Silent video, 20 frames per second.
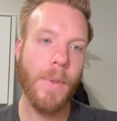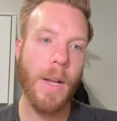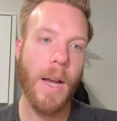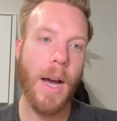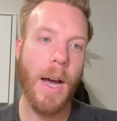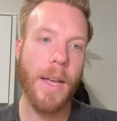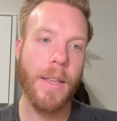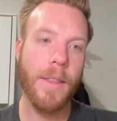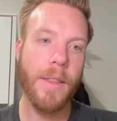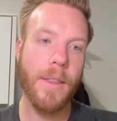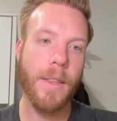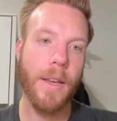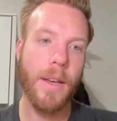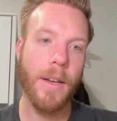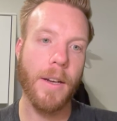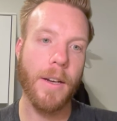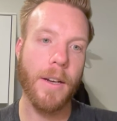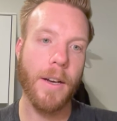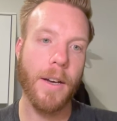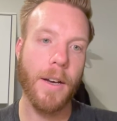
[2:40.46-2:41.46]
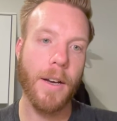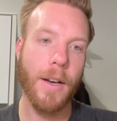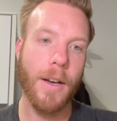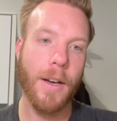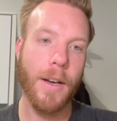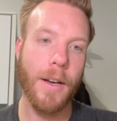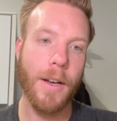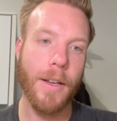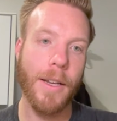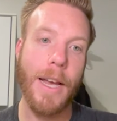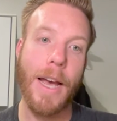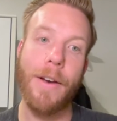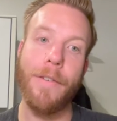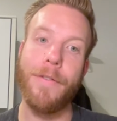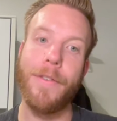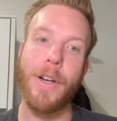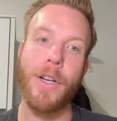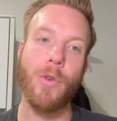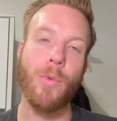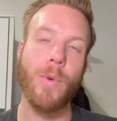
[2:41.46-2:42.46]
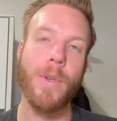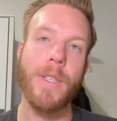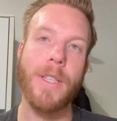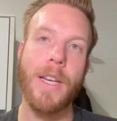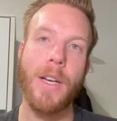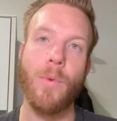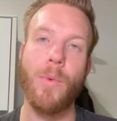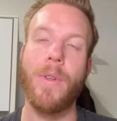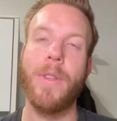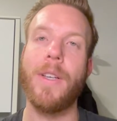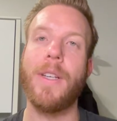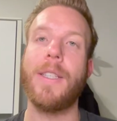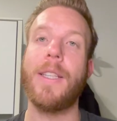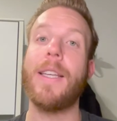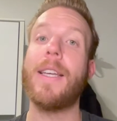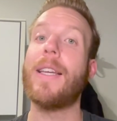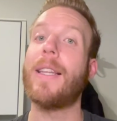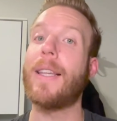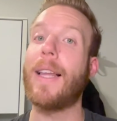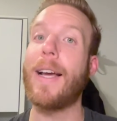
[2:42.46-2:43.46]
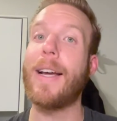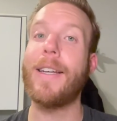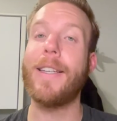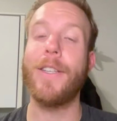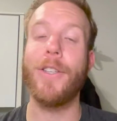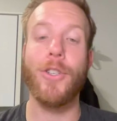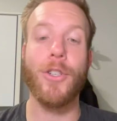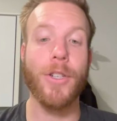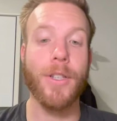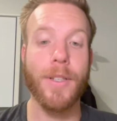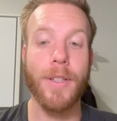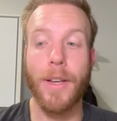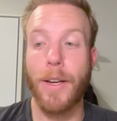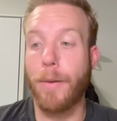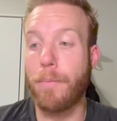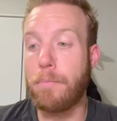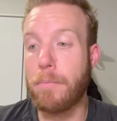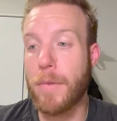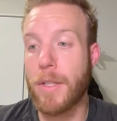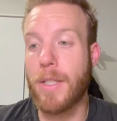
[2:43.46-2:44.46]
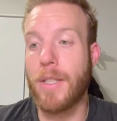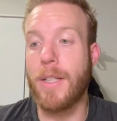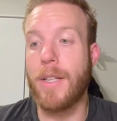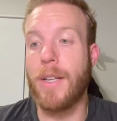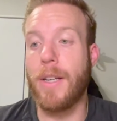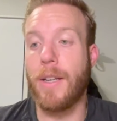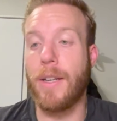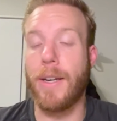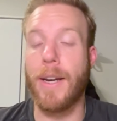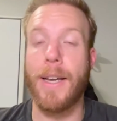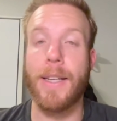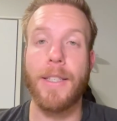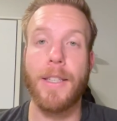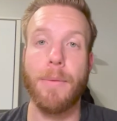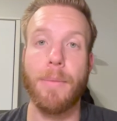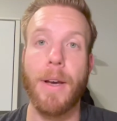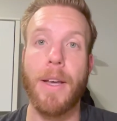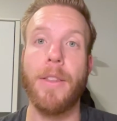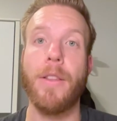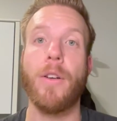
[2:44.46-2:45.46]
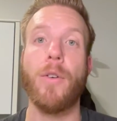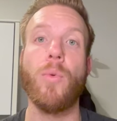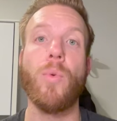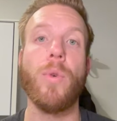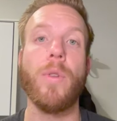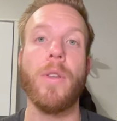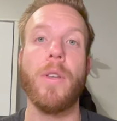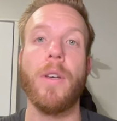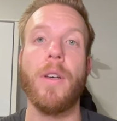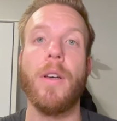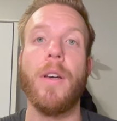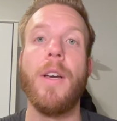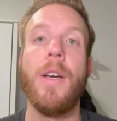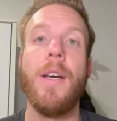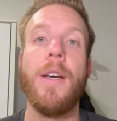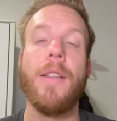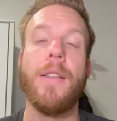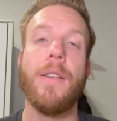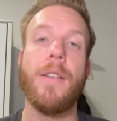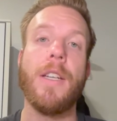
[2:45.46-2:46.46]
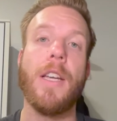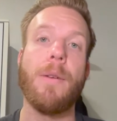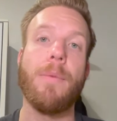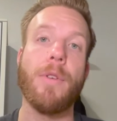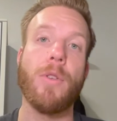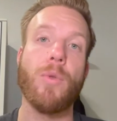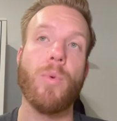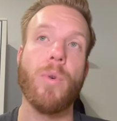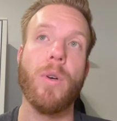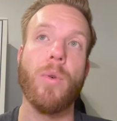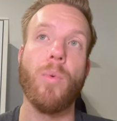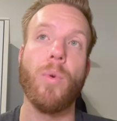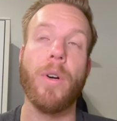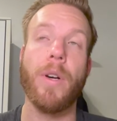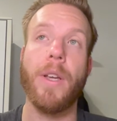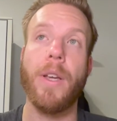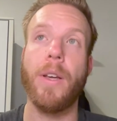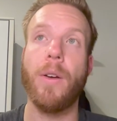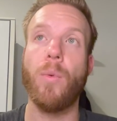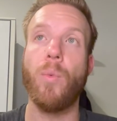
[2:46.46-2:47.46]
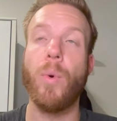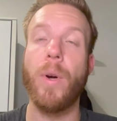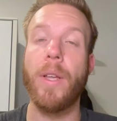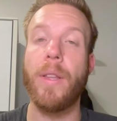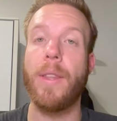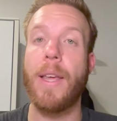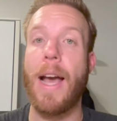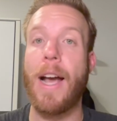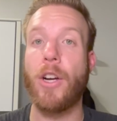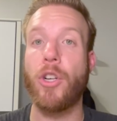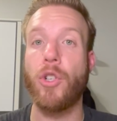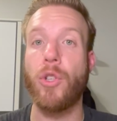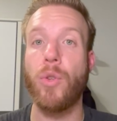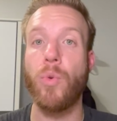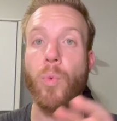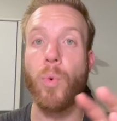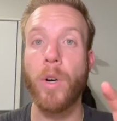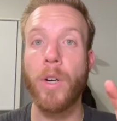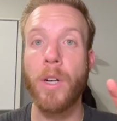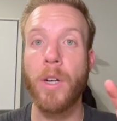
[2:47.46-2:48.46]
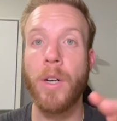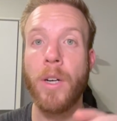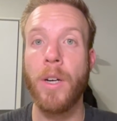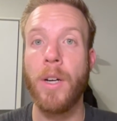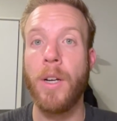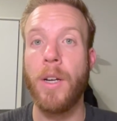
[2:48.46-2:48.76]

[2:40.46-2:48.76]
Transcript: I think, yeah, Victor was saying one of the things that he liked is just like seeing the Rastaman, the database we were working with, actually work.